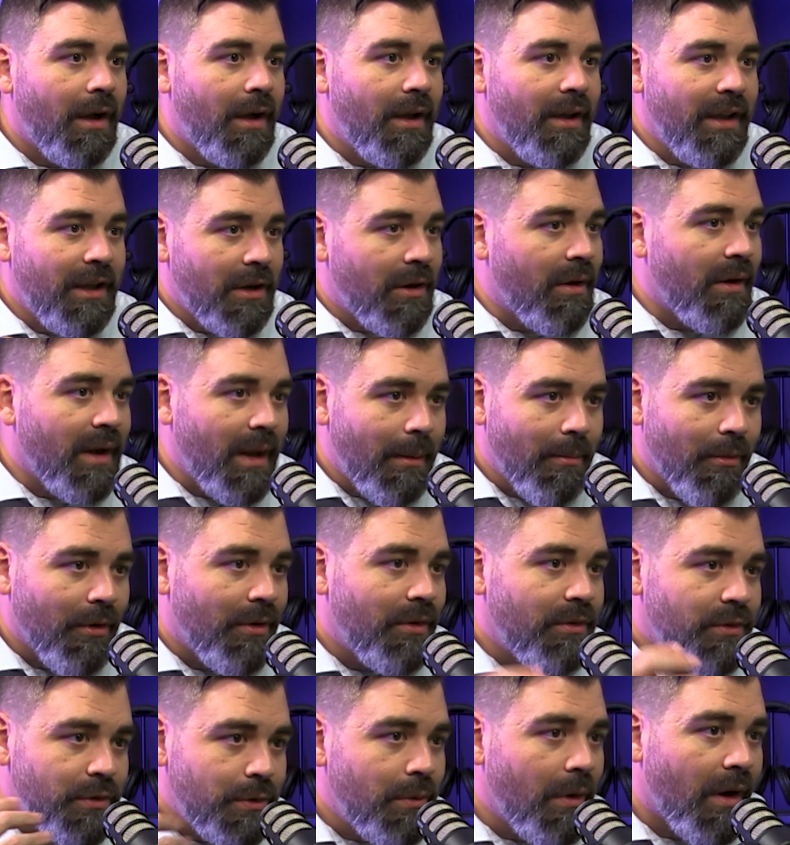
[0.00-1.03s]
in our
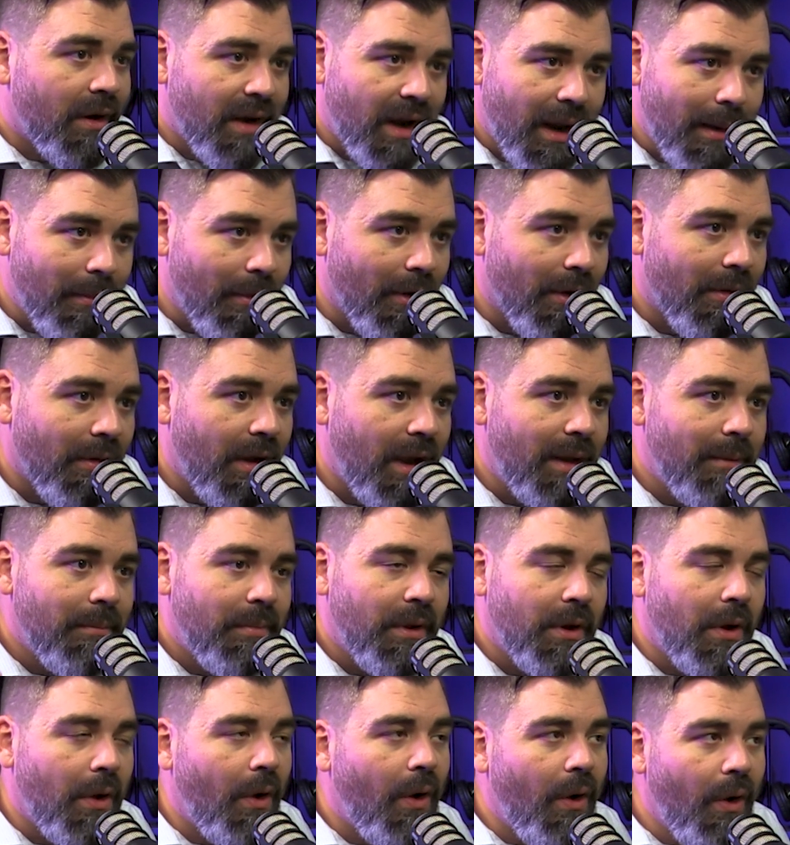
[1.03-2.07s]
neighborhood, to our neighbor, right?
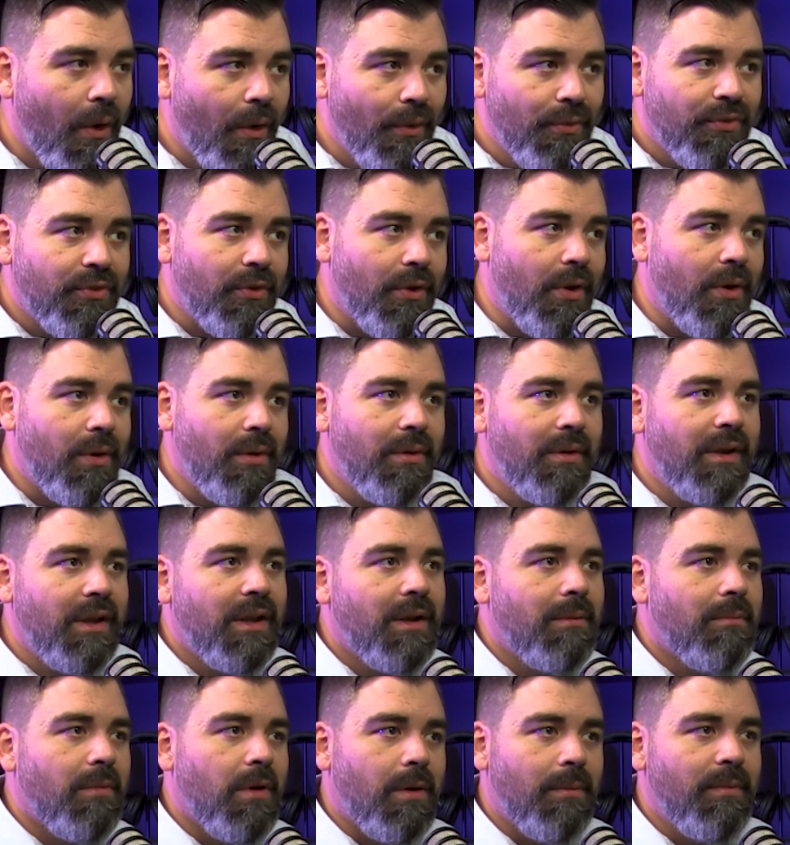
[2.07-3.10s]
But also
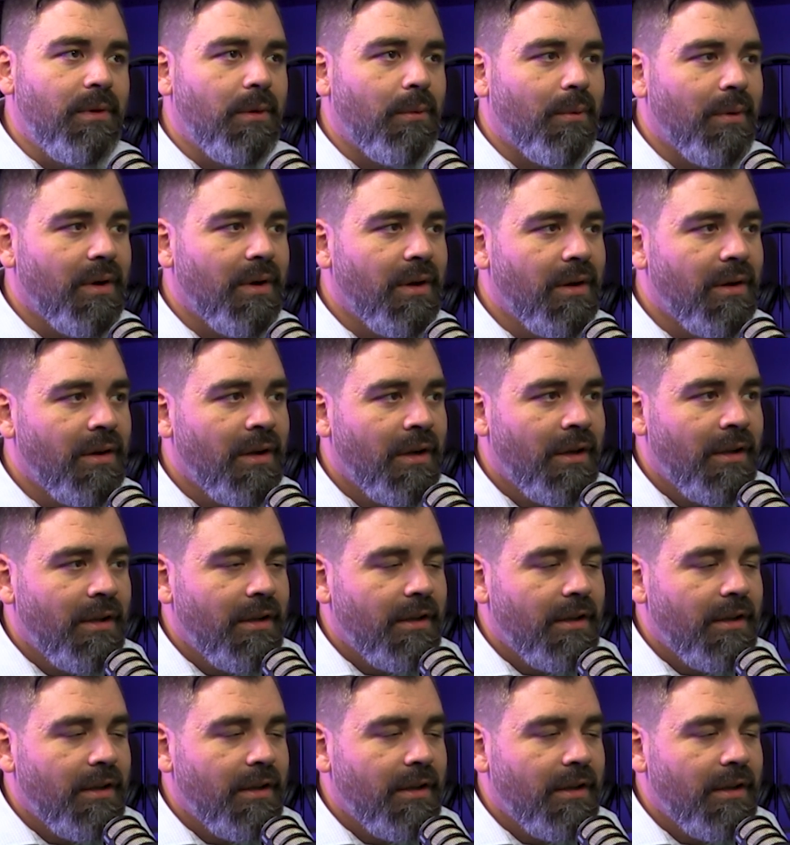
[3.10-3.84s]
in a moment where